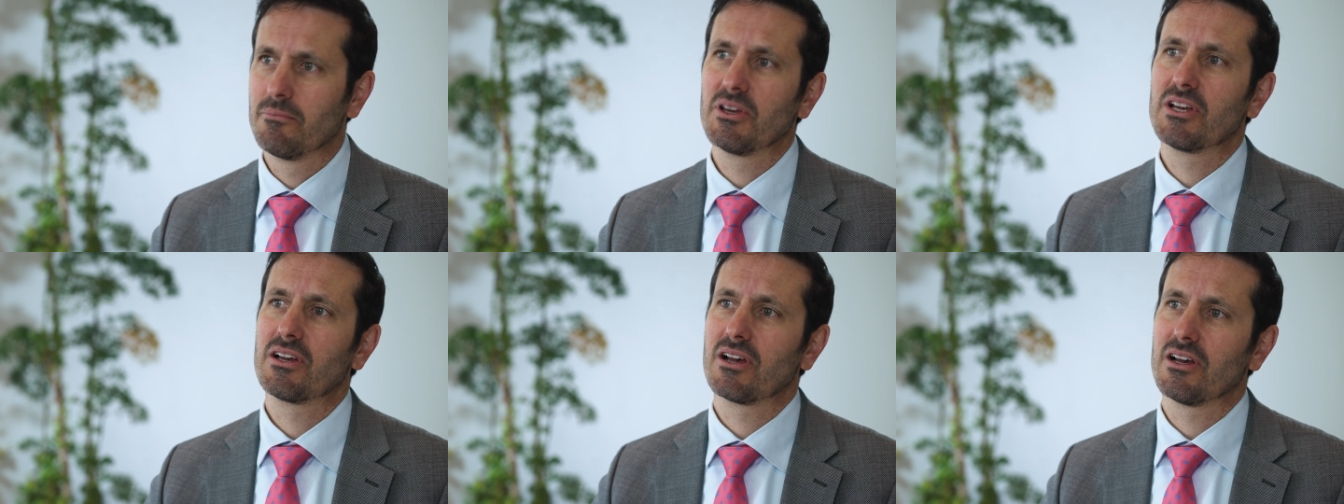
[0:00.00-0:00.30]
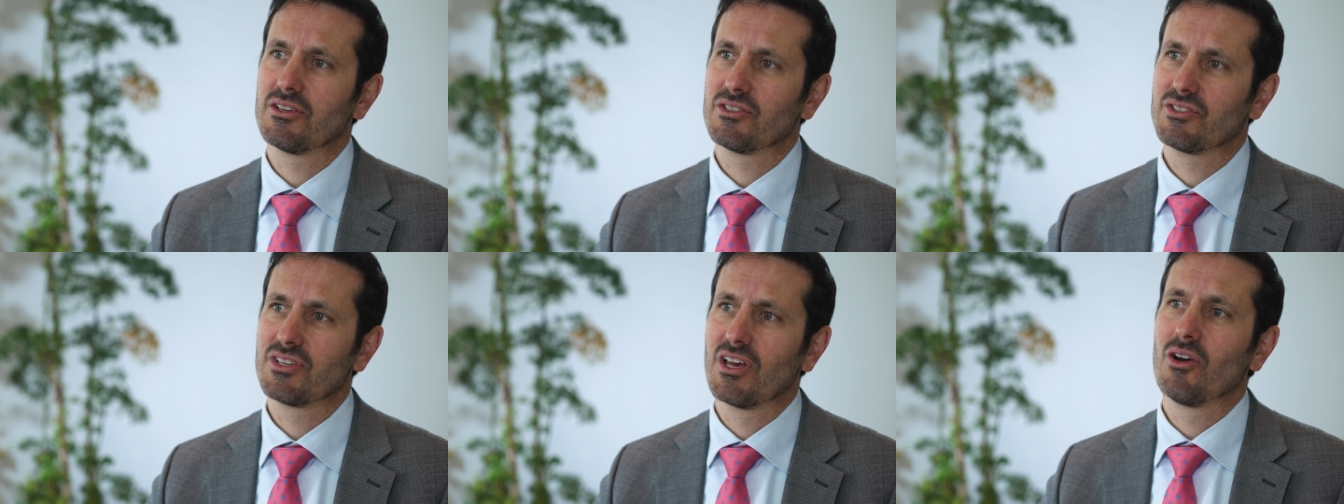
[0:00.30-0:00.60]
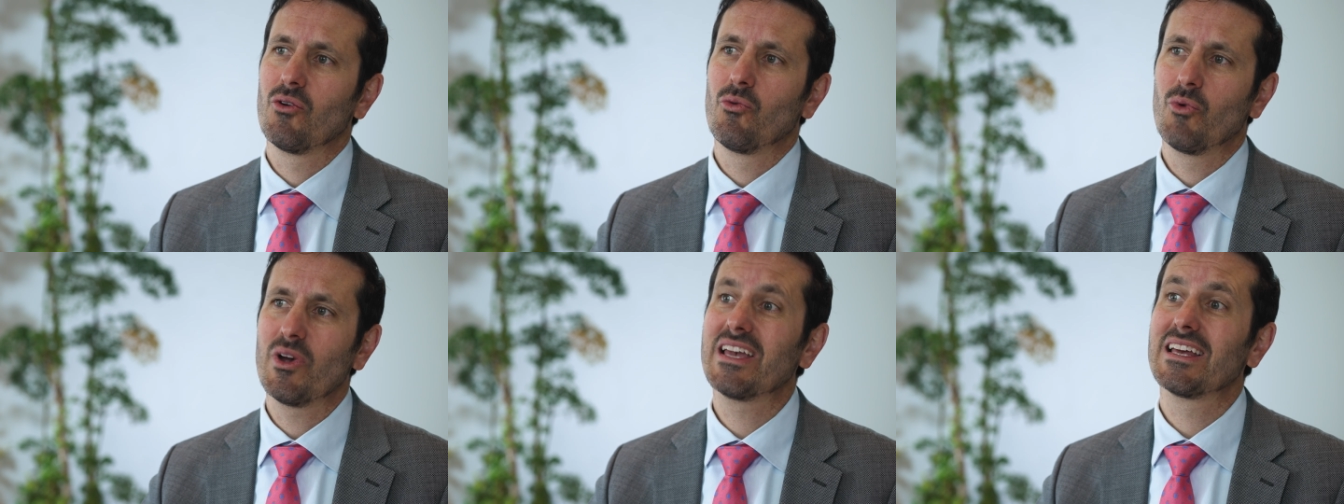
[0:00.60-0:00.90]
because
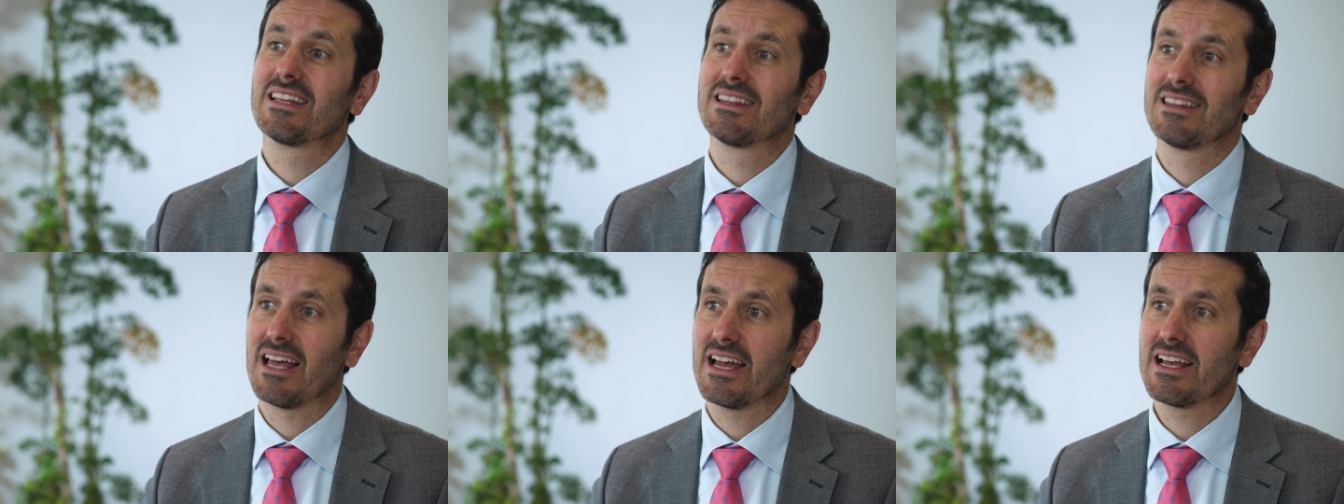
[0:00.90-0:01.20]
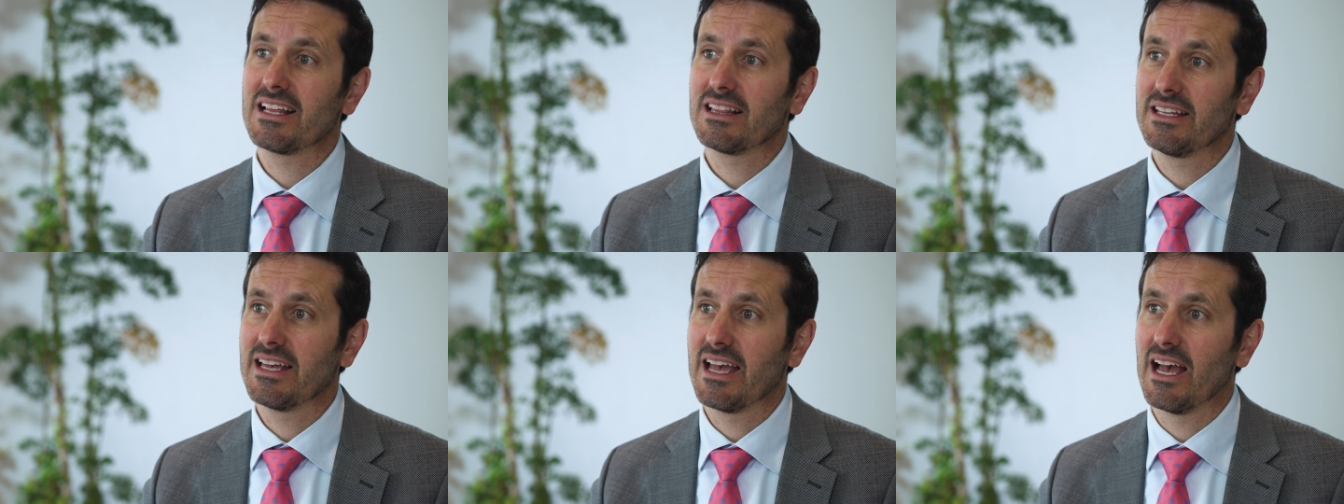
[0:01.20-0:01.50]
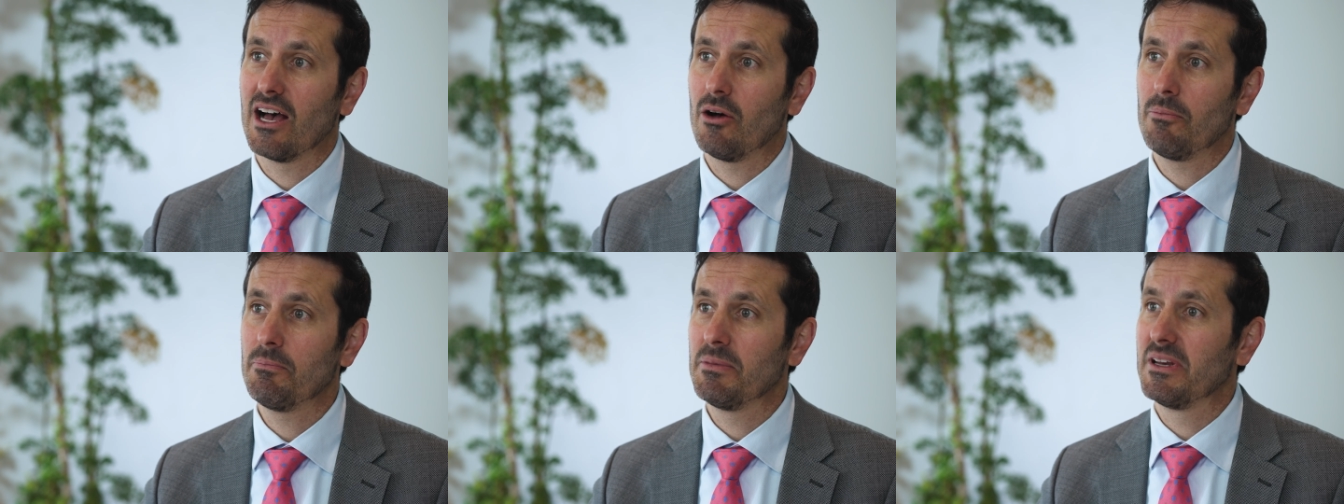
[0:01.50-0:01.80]
we can likely
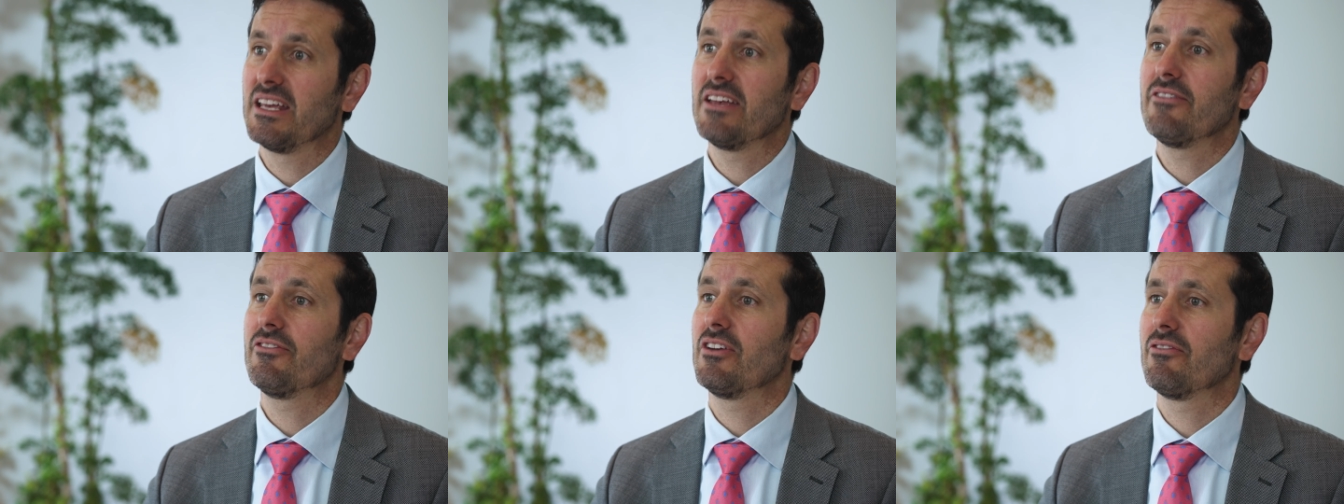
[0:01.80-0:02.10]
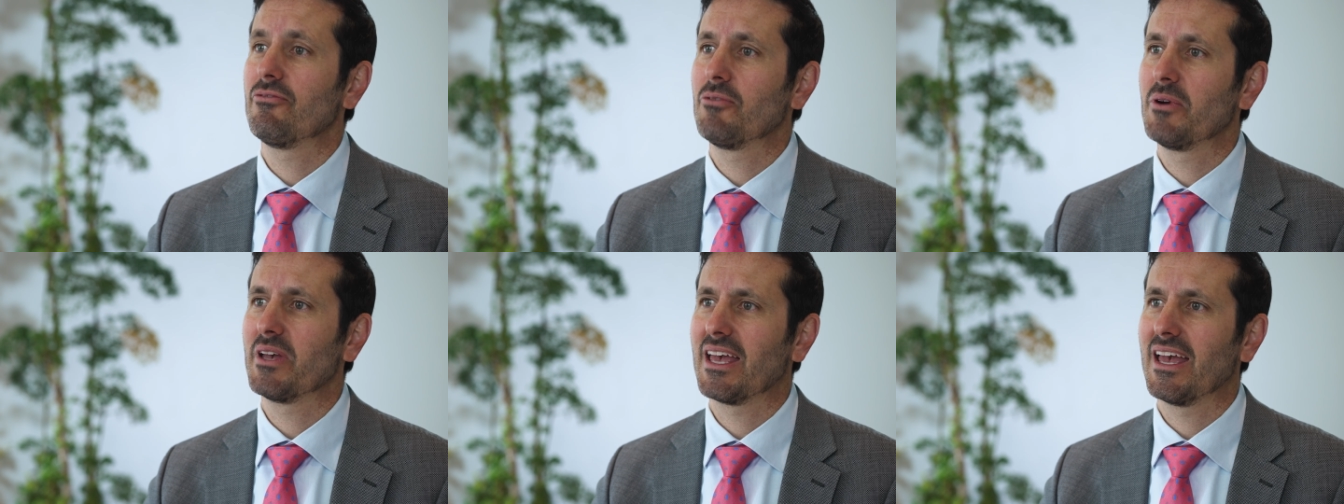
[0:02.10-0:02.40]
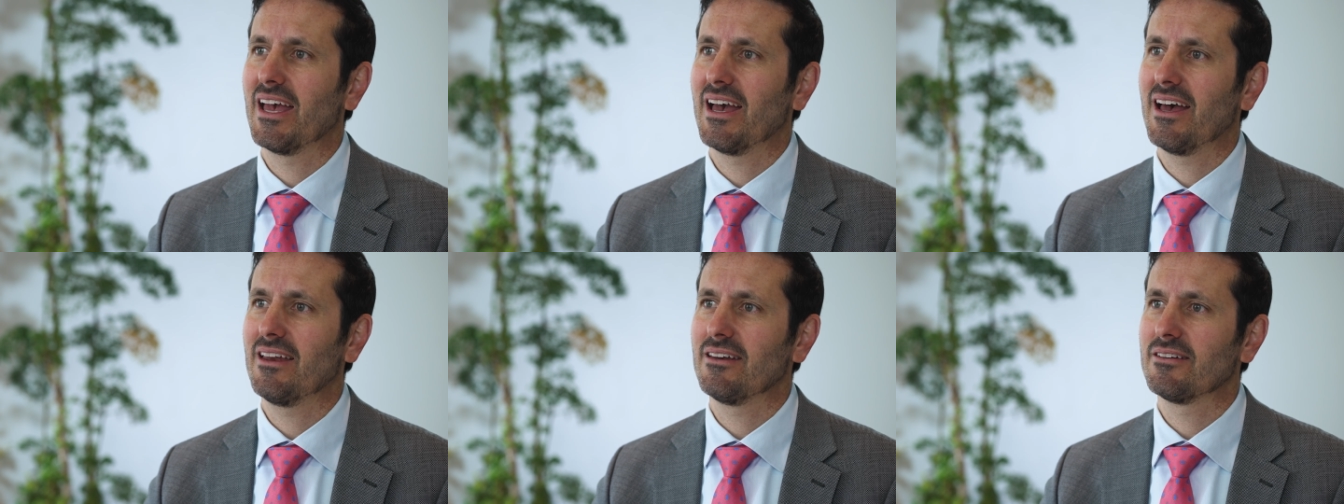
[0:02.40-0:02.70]
help, and even if we
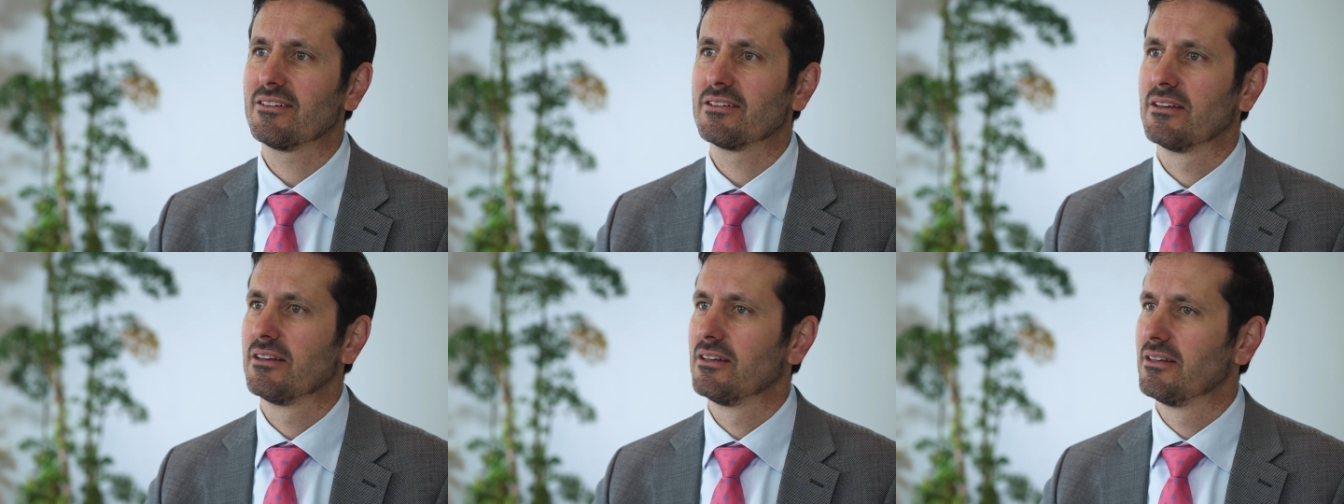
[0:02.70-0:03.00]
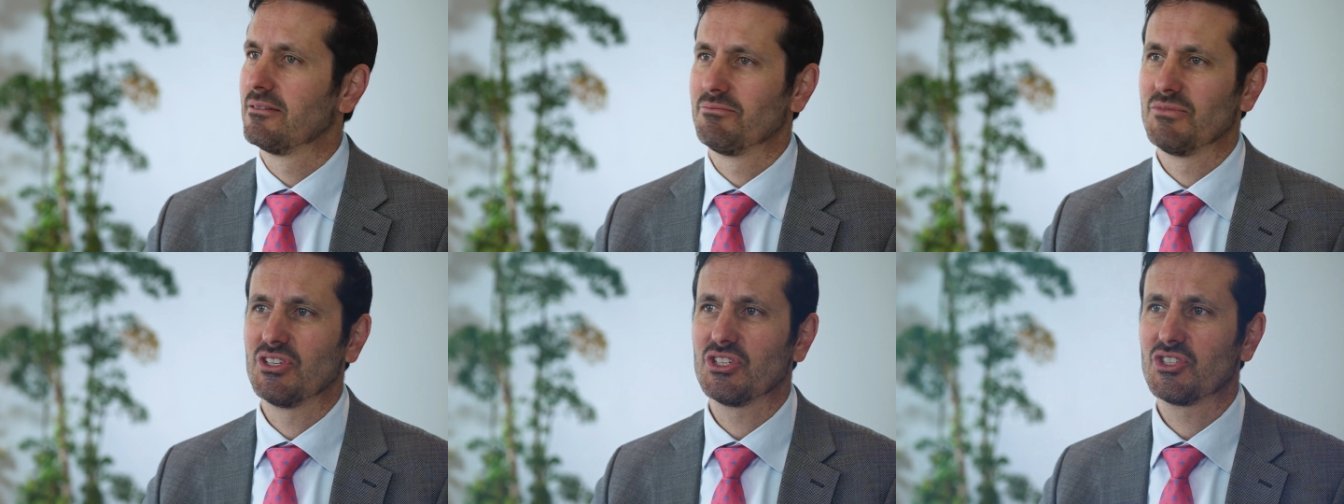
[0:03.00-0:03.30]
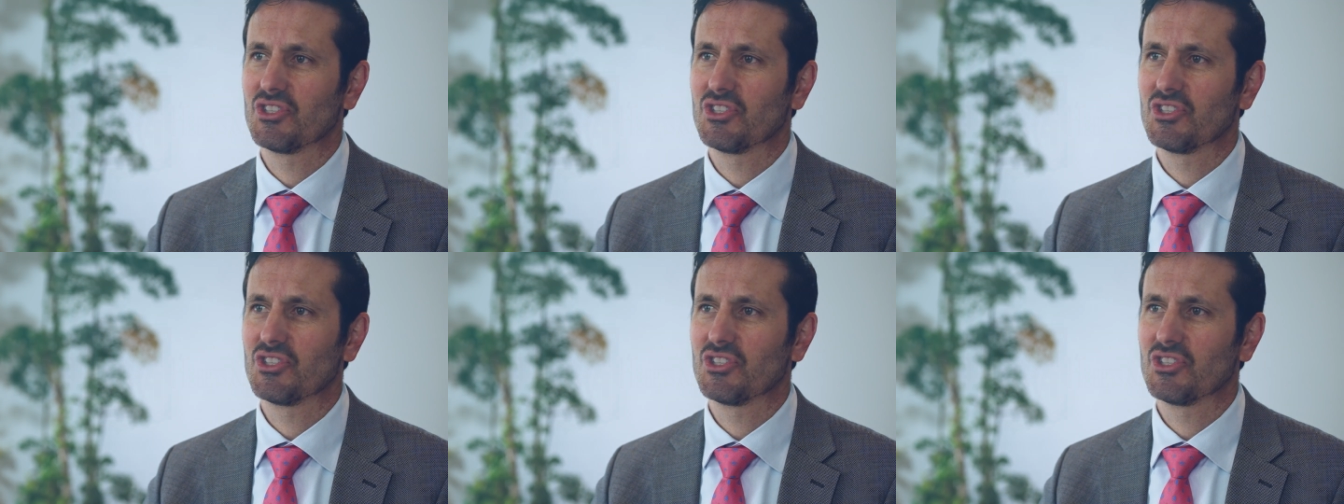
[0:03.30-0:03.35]
can't, you